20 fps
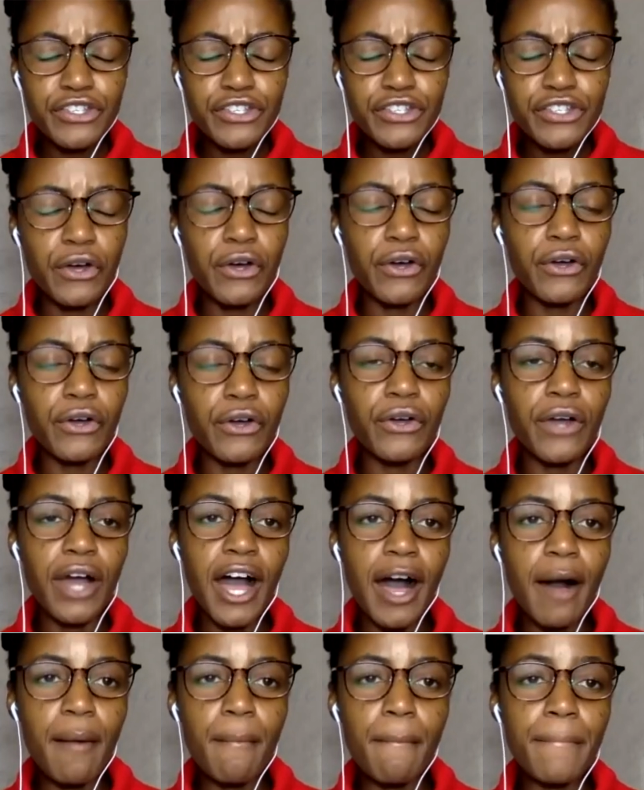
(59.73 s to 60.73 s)
So
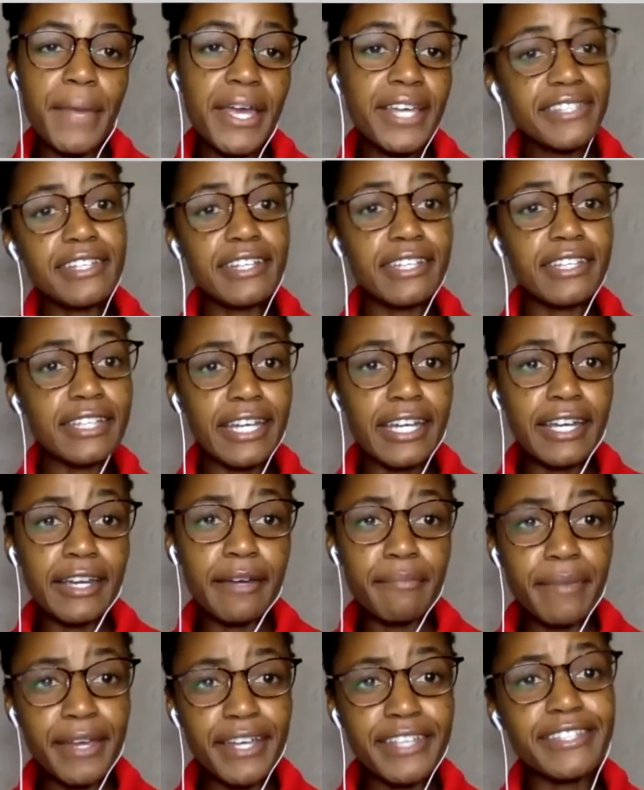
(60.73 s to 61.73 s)

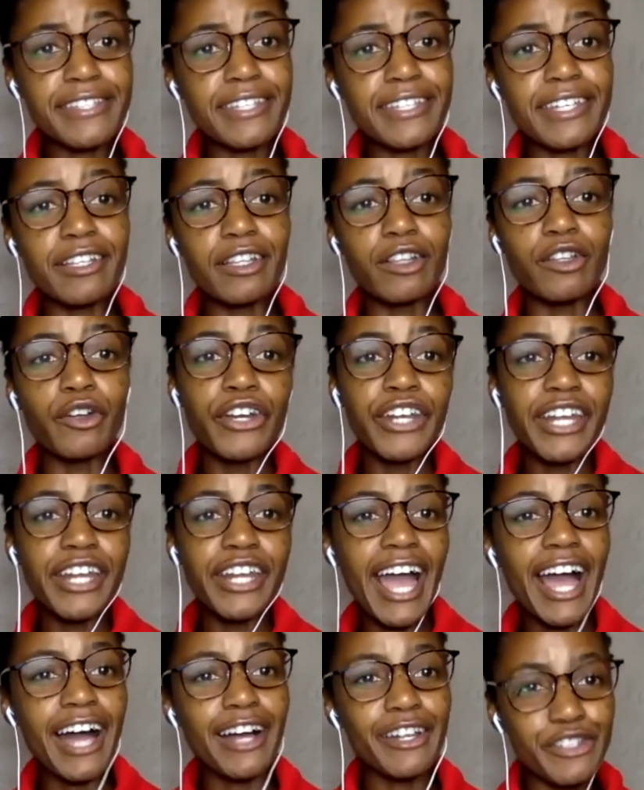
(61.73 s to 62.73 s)
basically learning
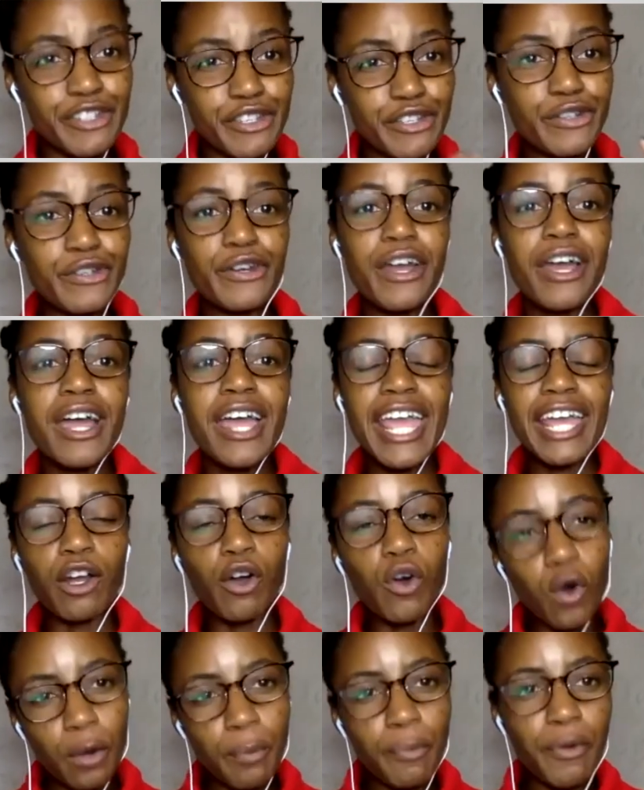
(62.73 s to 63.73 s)
how to
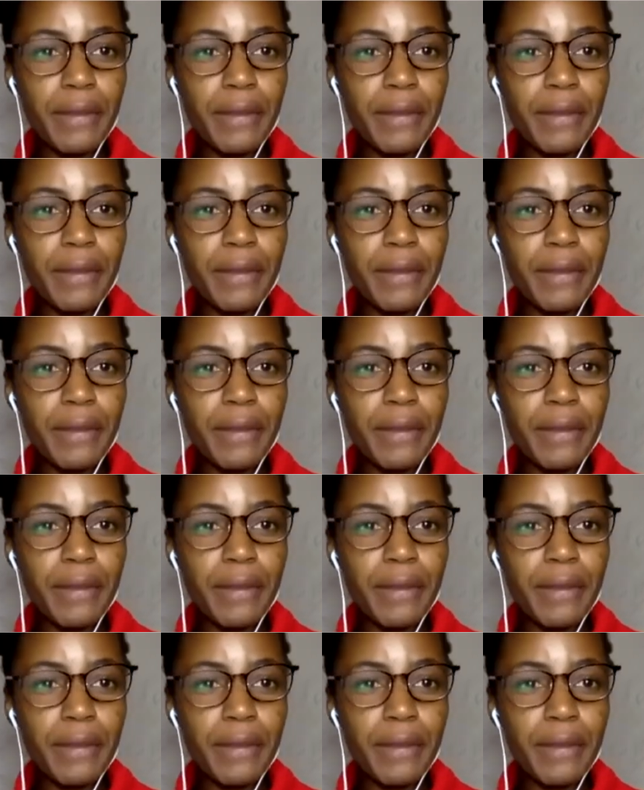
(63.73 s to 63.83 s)
incorporate